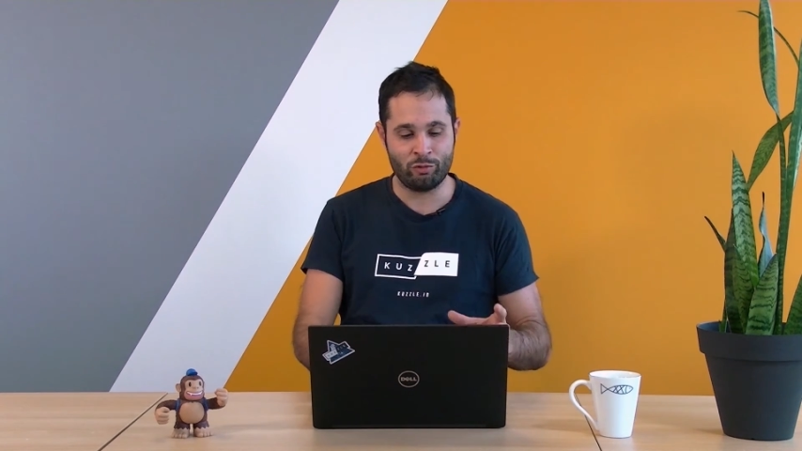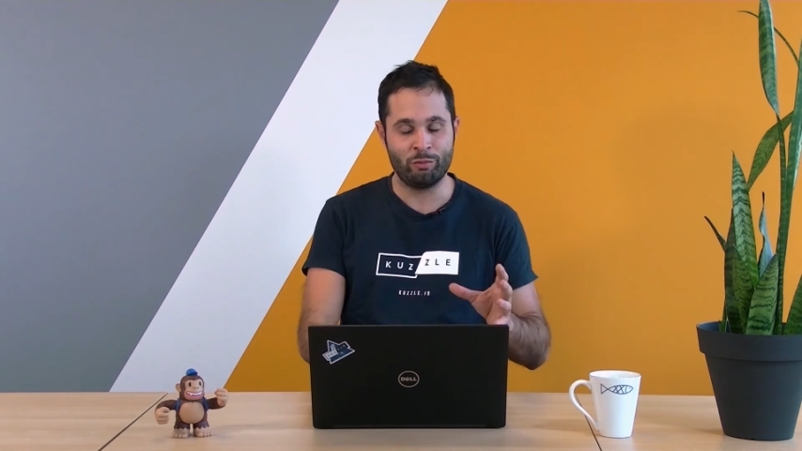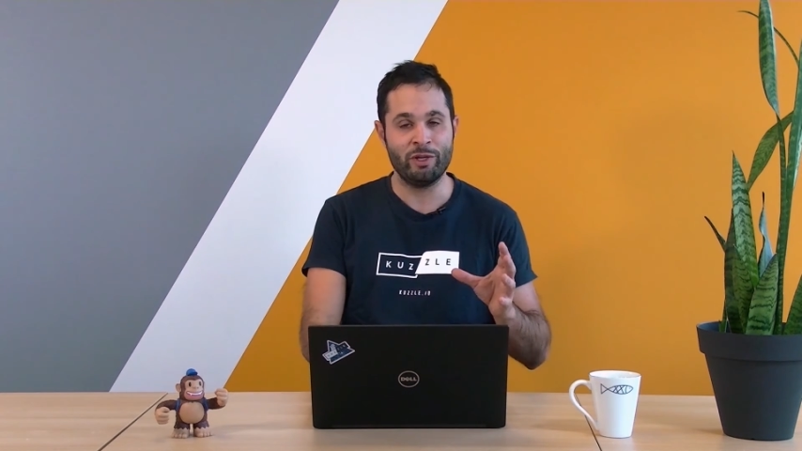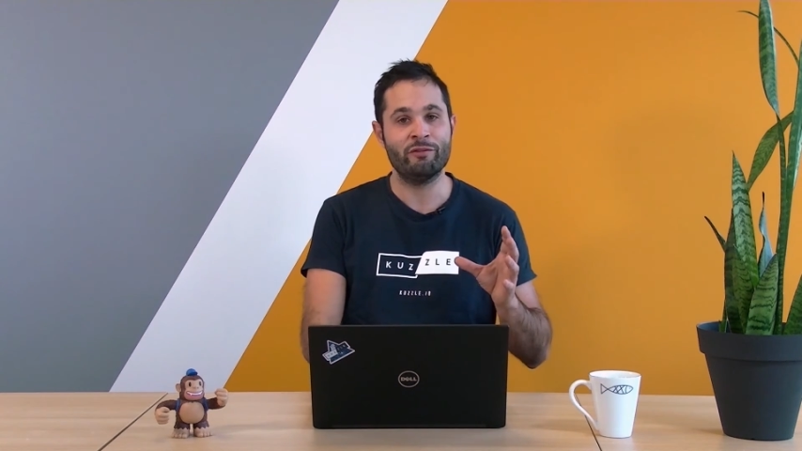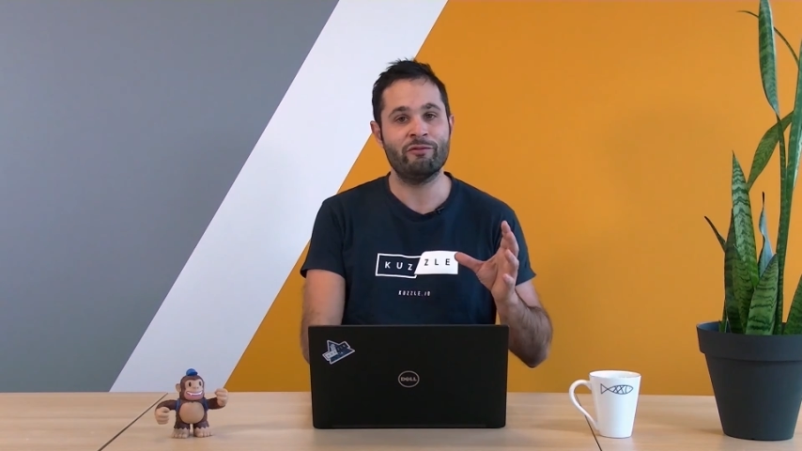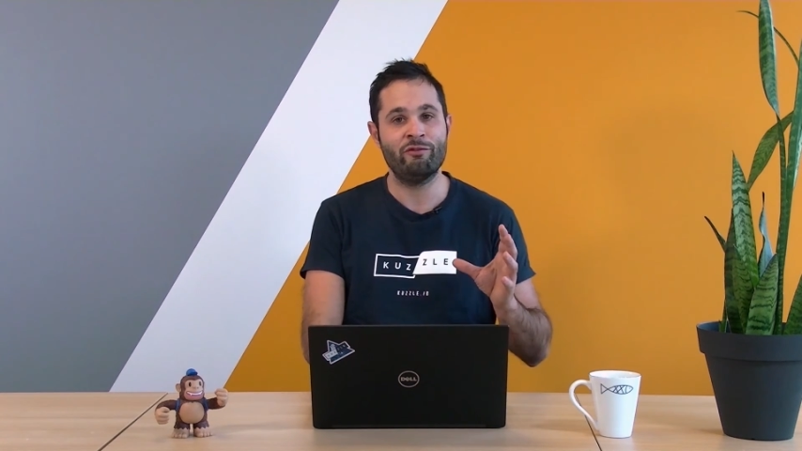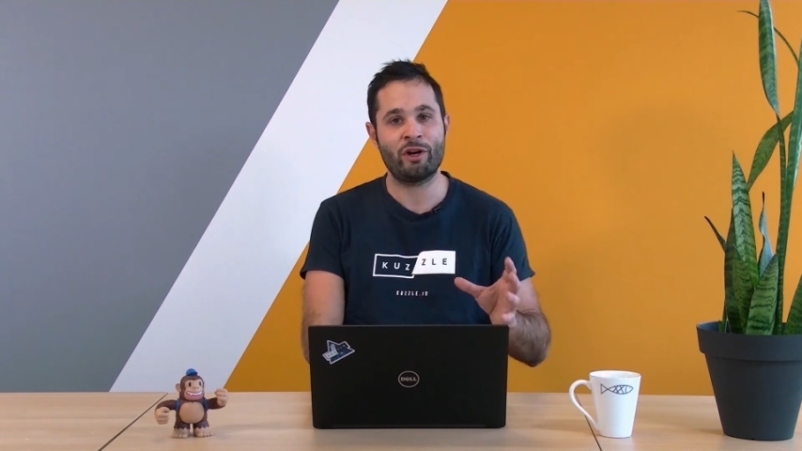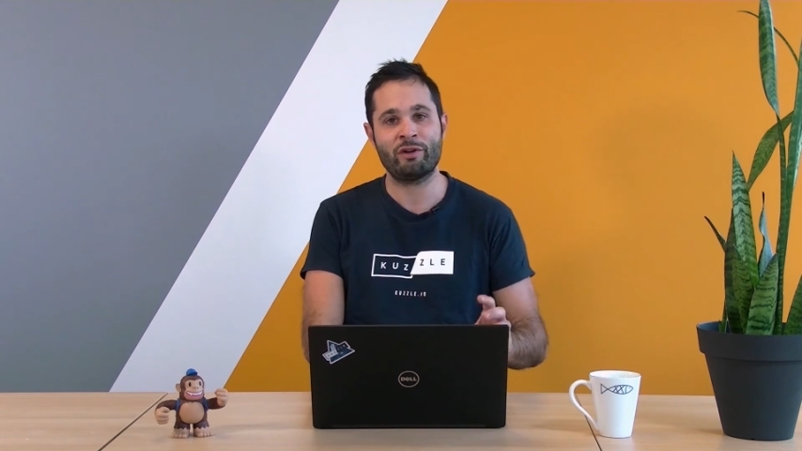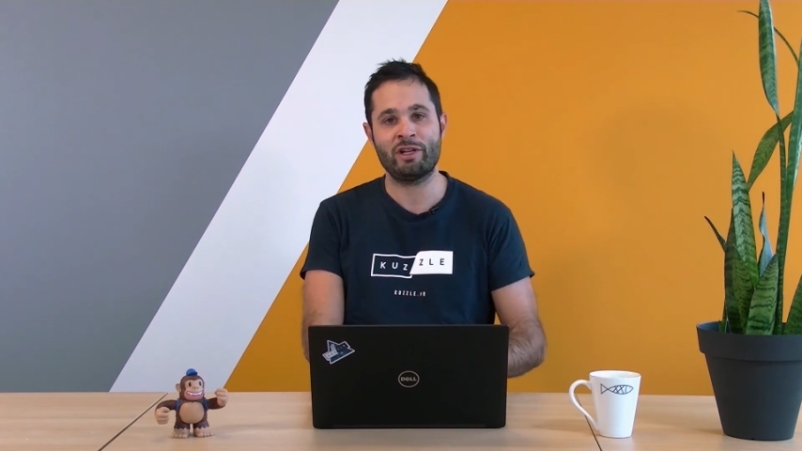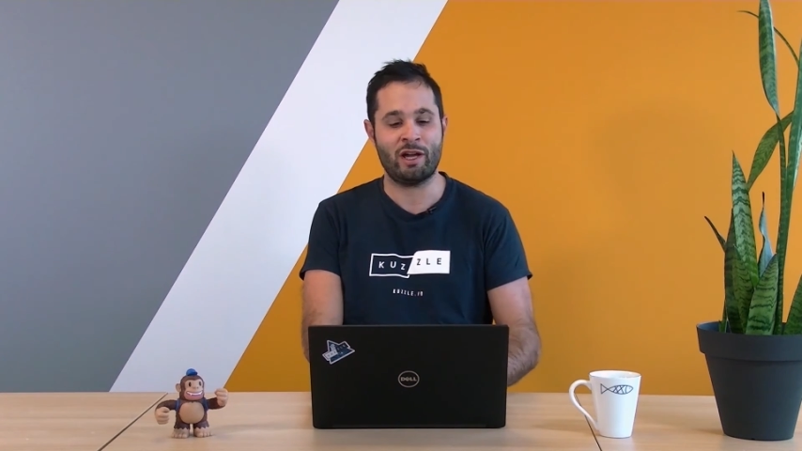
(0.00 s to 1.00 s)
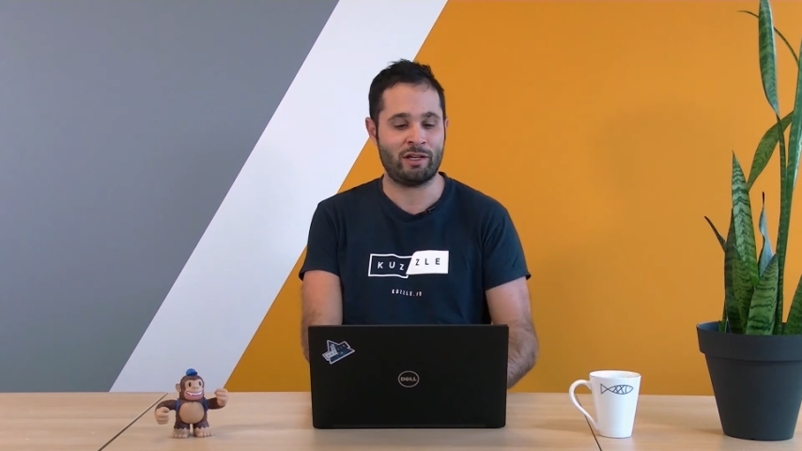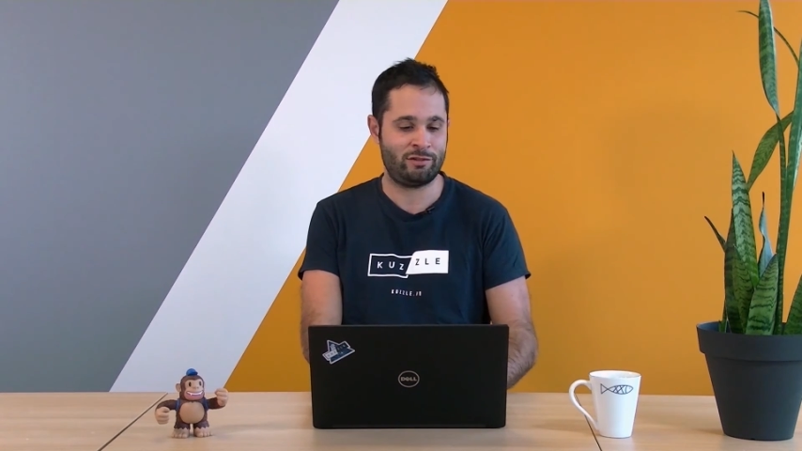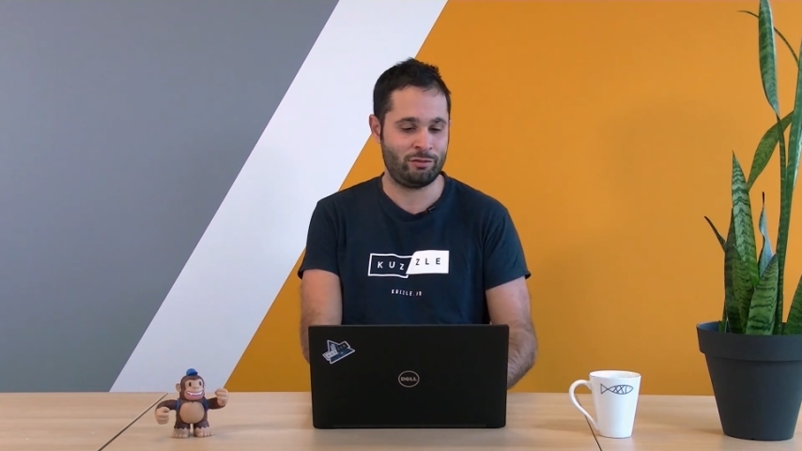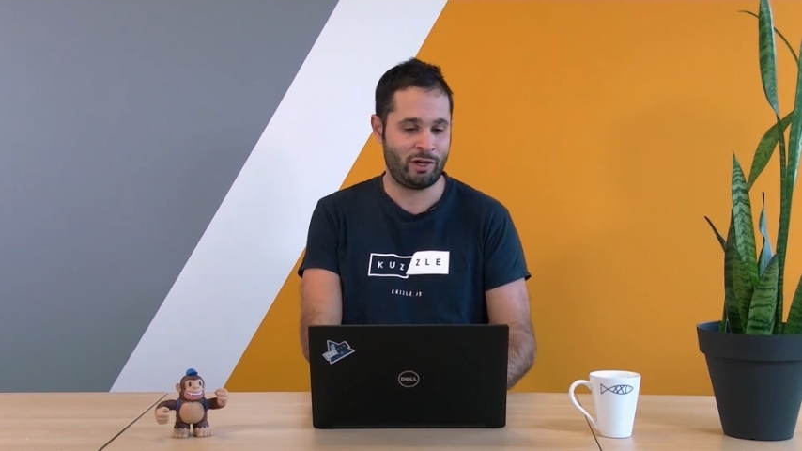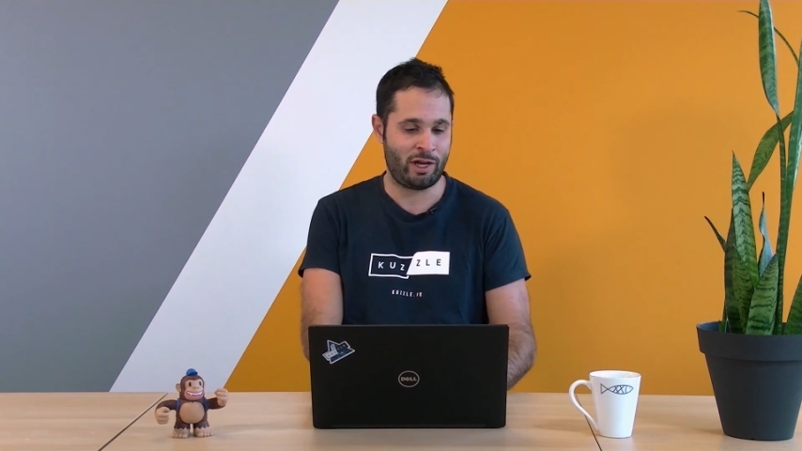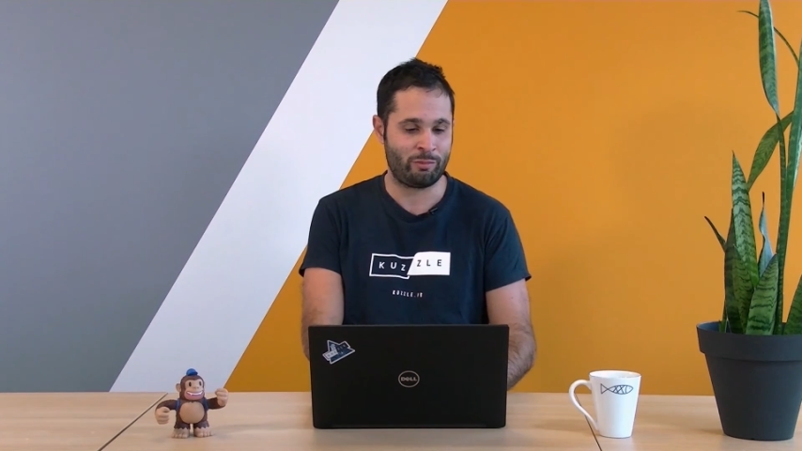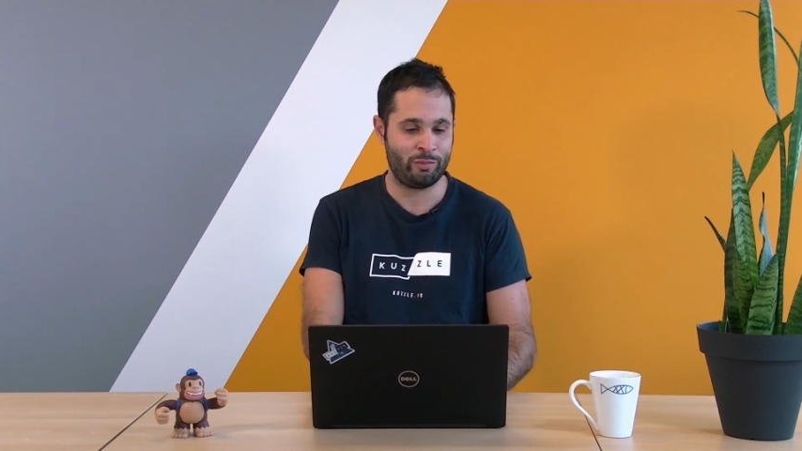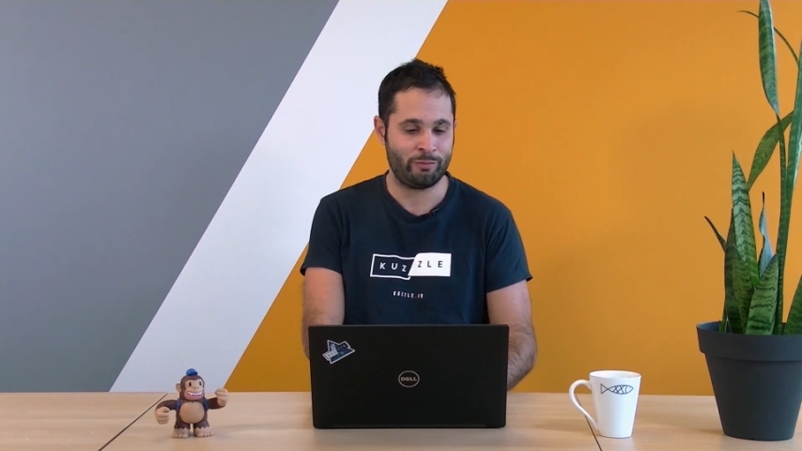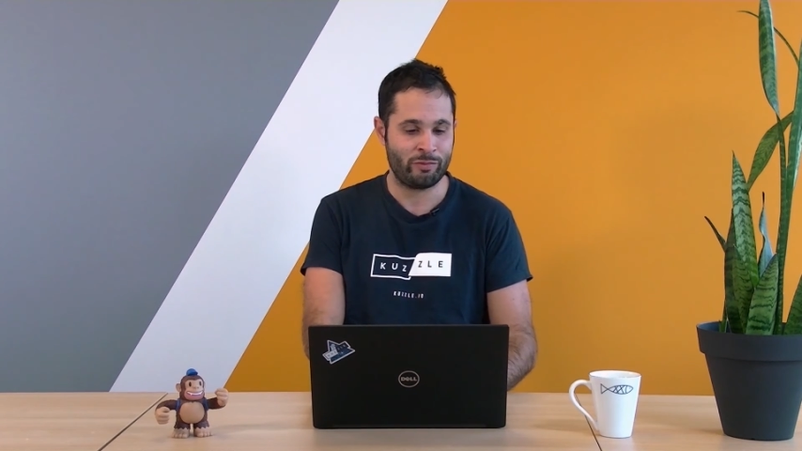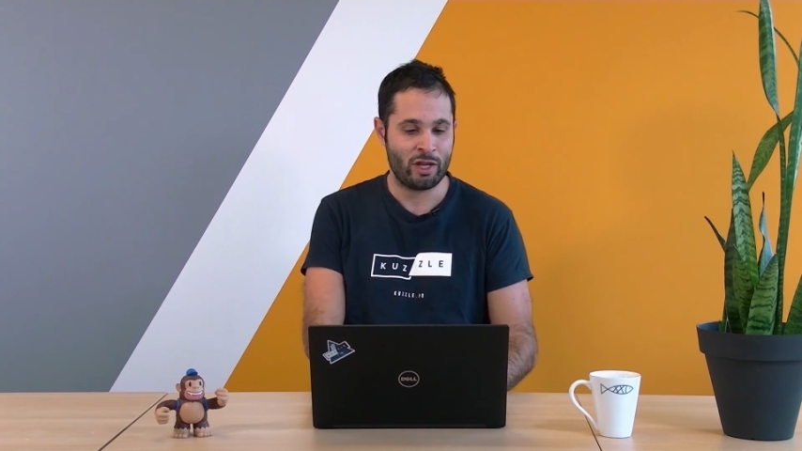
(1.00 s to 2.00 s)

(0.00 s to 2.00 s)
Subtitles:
We'll be very glad to help.